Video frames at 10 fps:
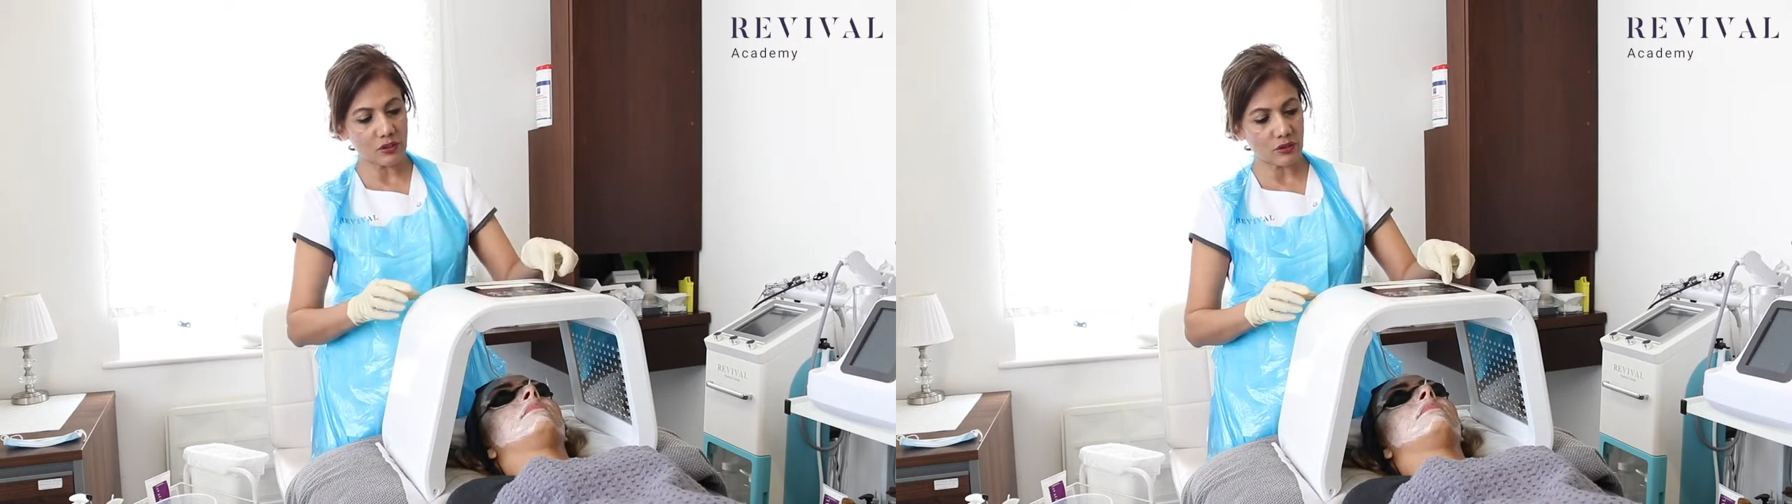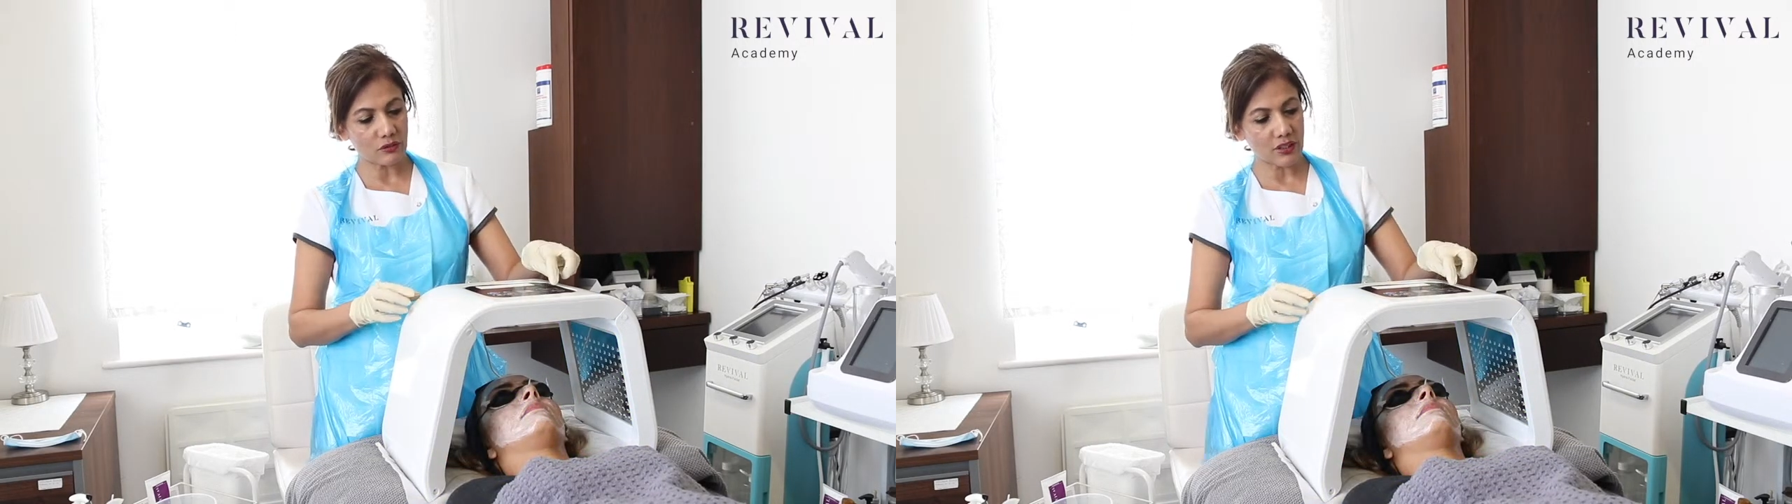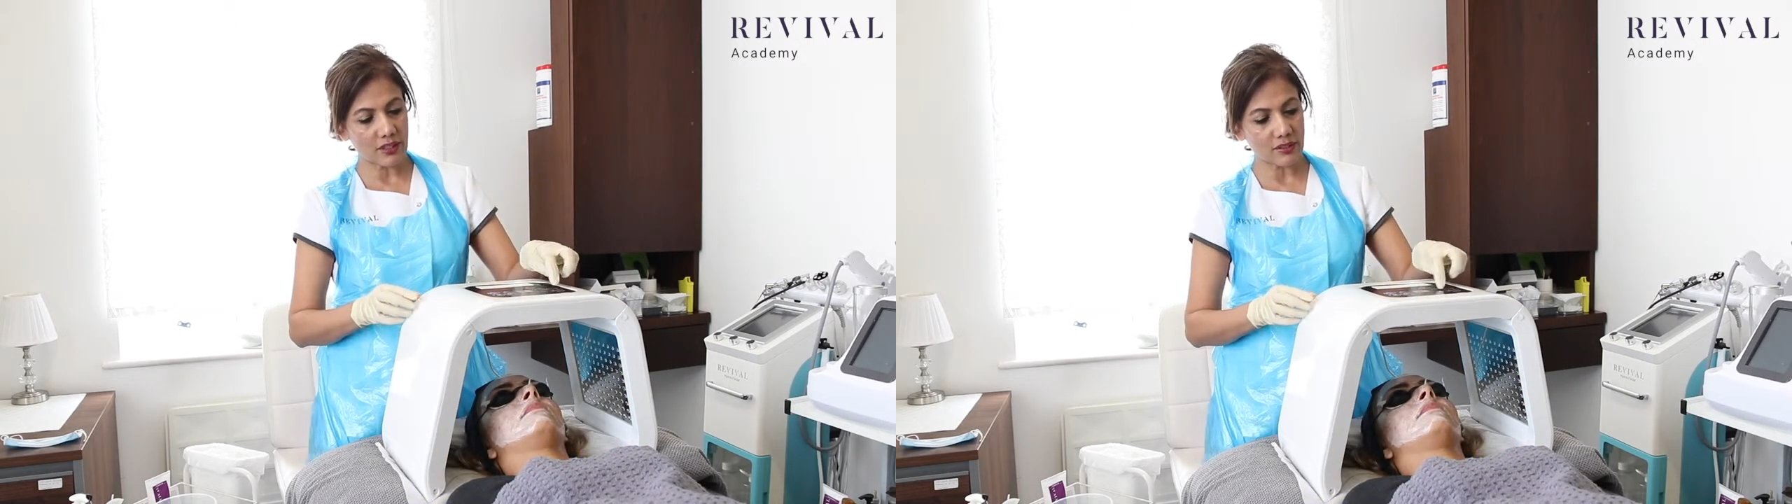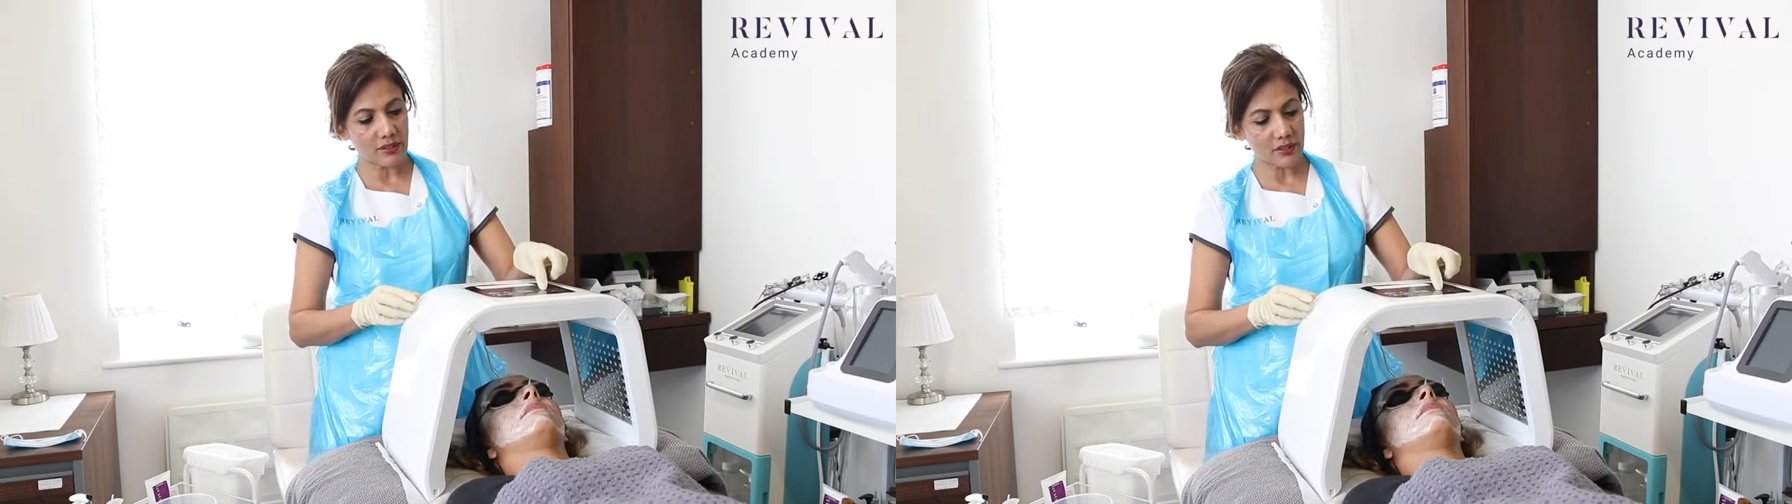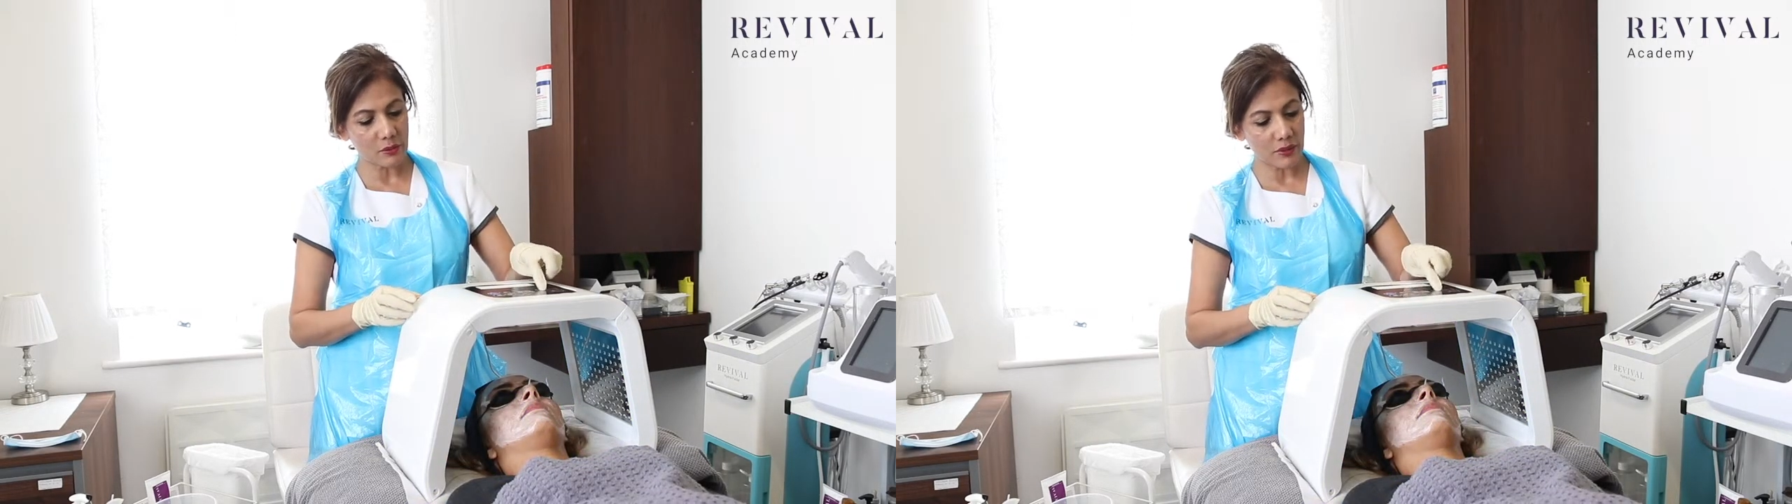sort of colors
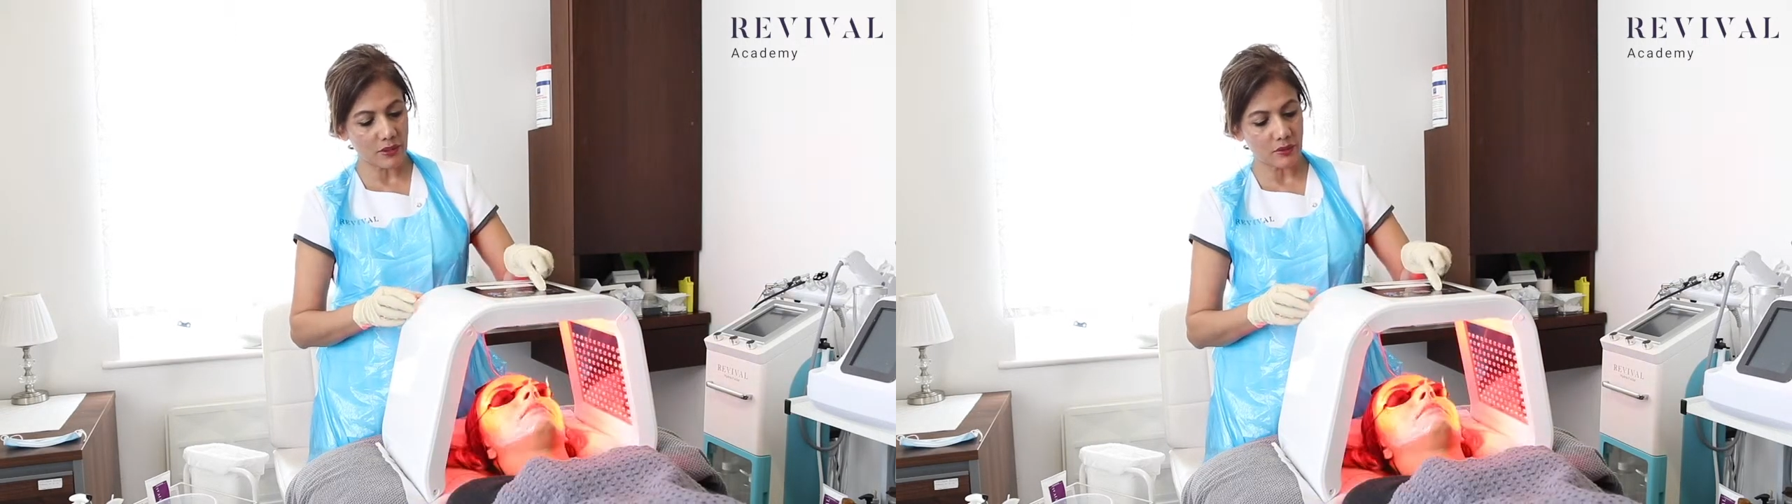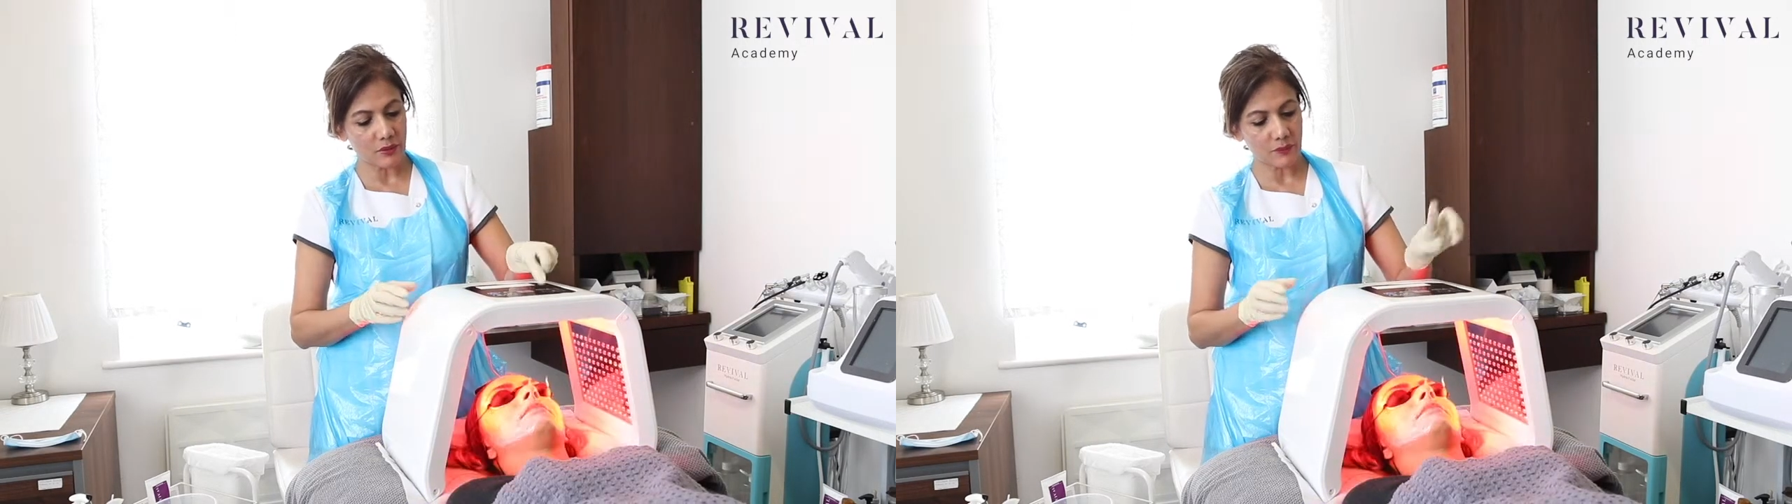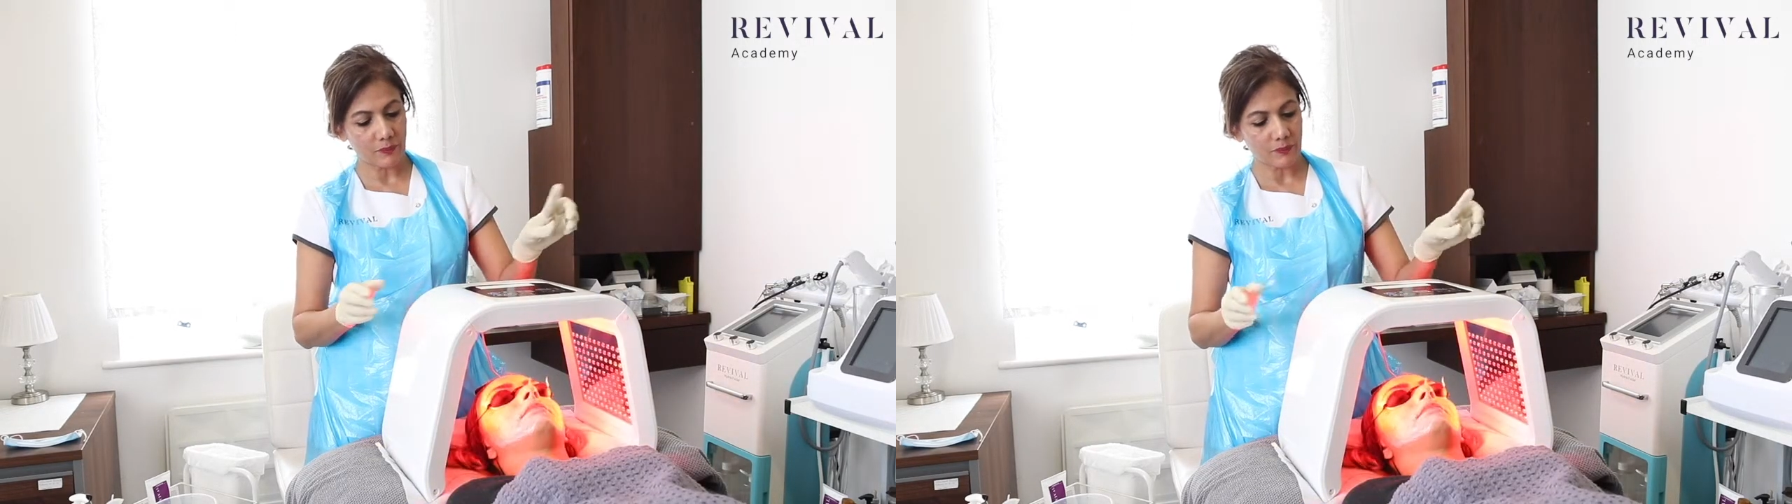as well.